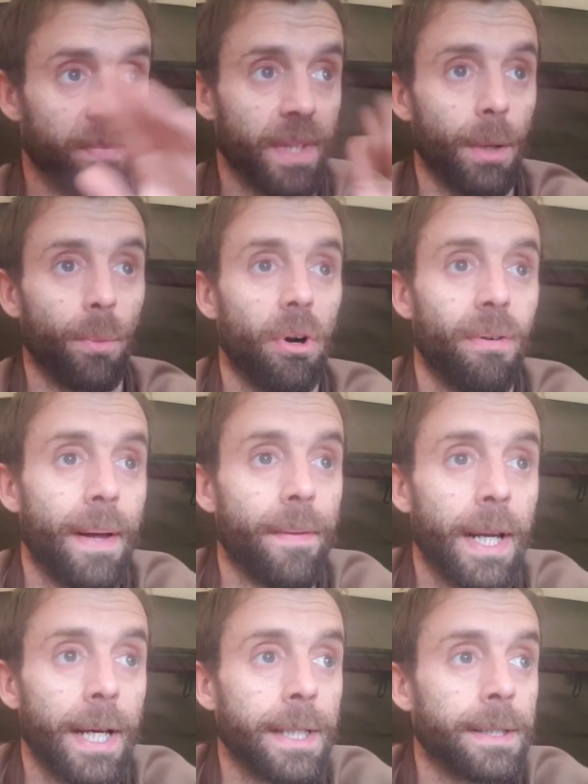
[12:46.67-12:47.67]
And I walked around
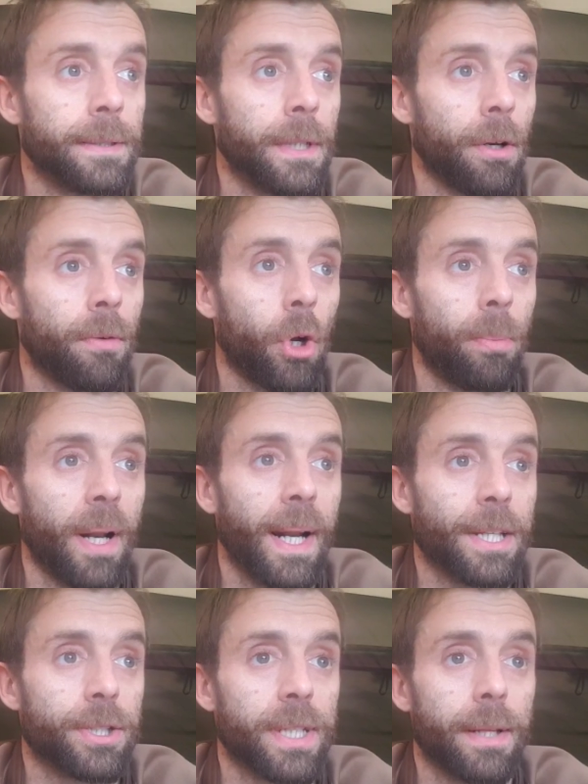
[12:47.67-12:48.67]
the lake. A couple of
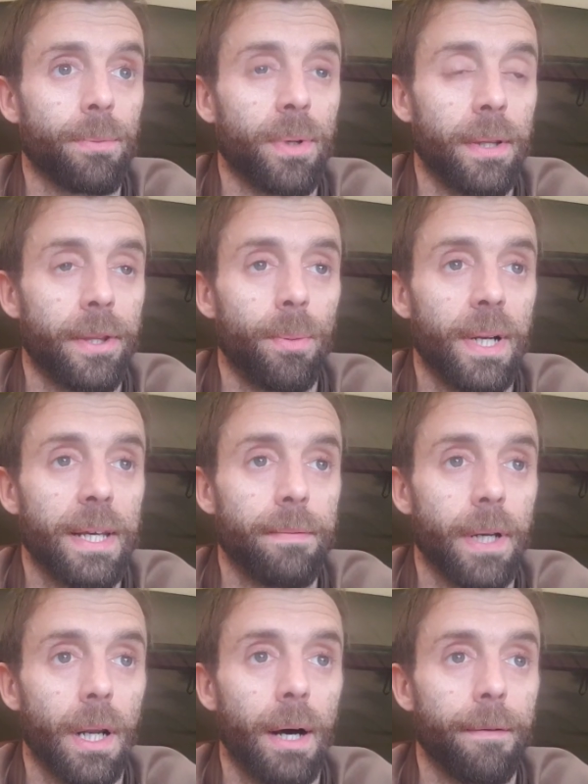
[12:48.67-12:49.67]
lads said they were
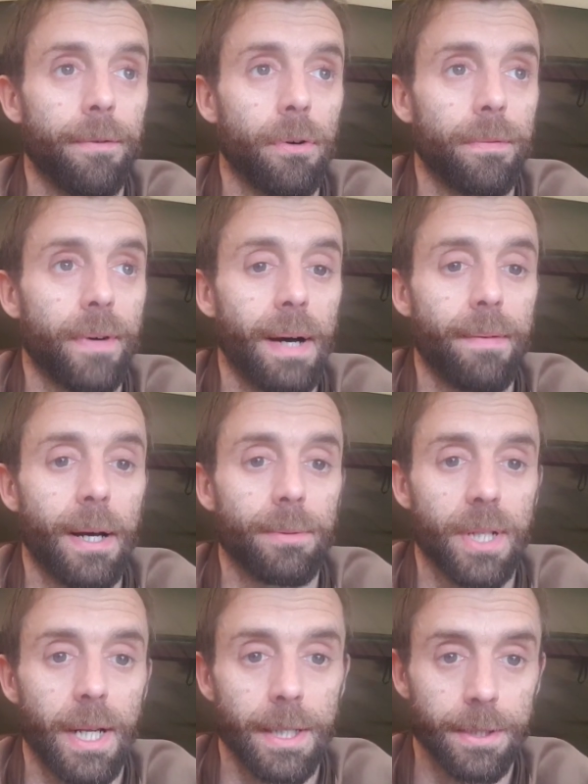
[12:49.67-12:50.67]
leaving like 4 or 5
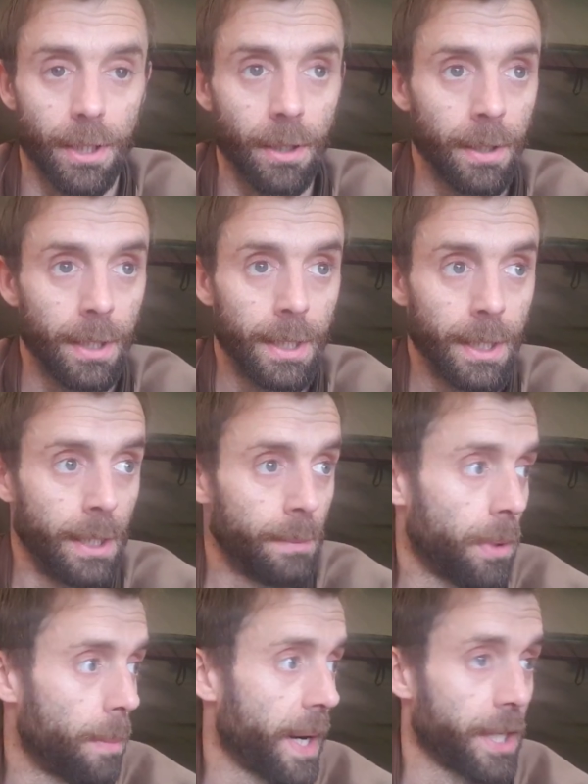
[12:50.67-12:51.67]
hours later,
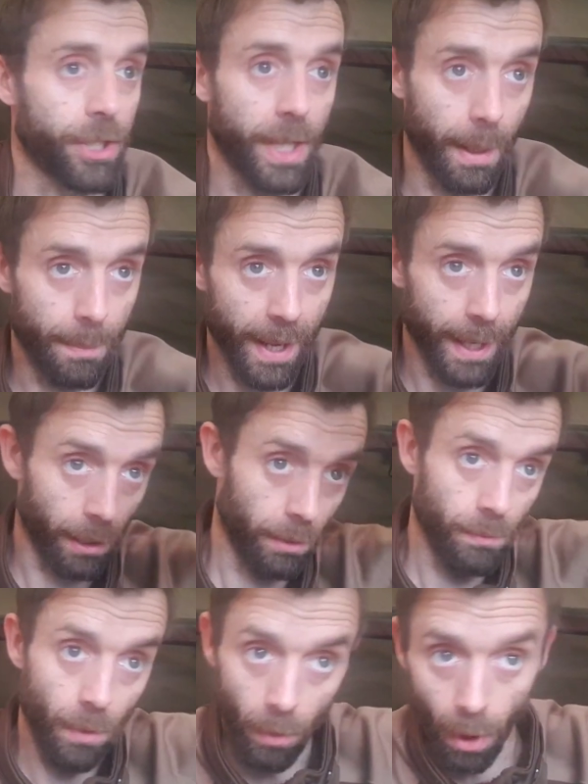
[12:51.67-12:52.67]
but I managed to get a peg
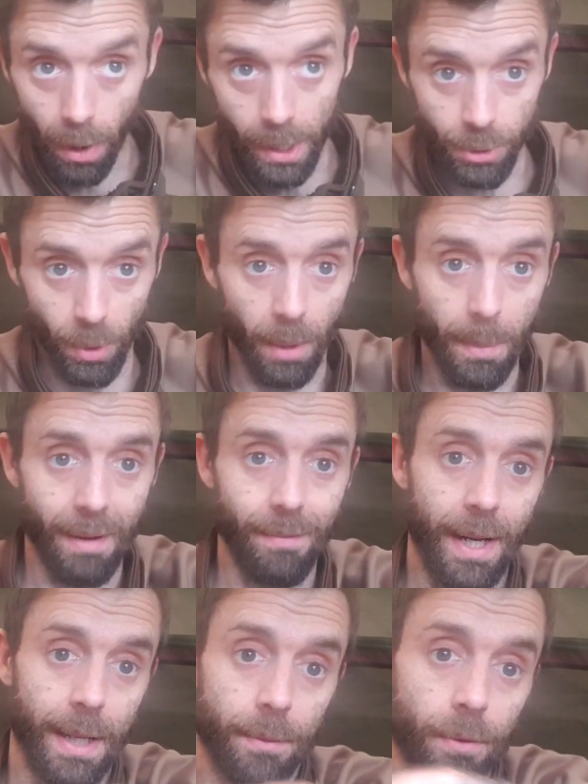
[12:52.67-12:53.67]
as we go back
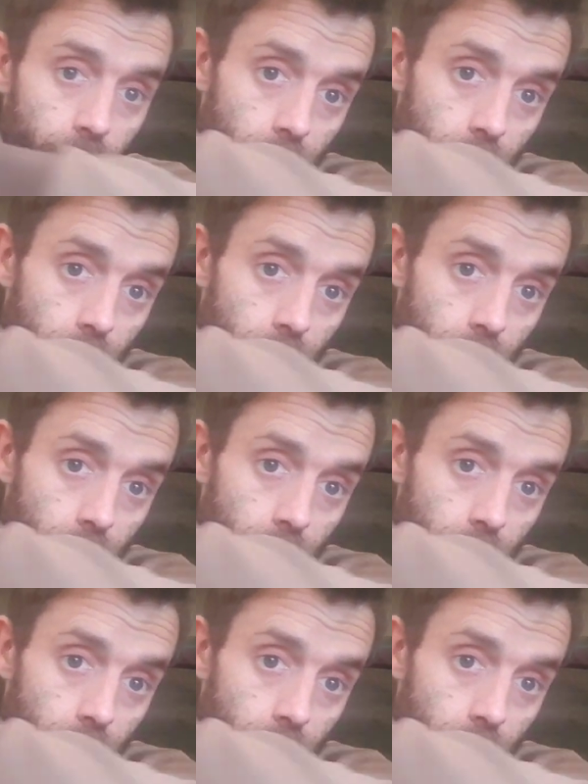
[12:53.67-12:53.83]
round,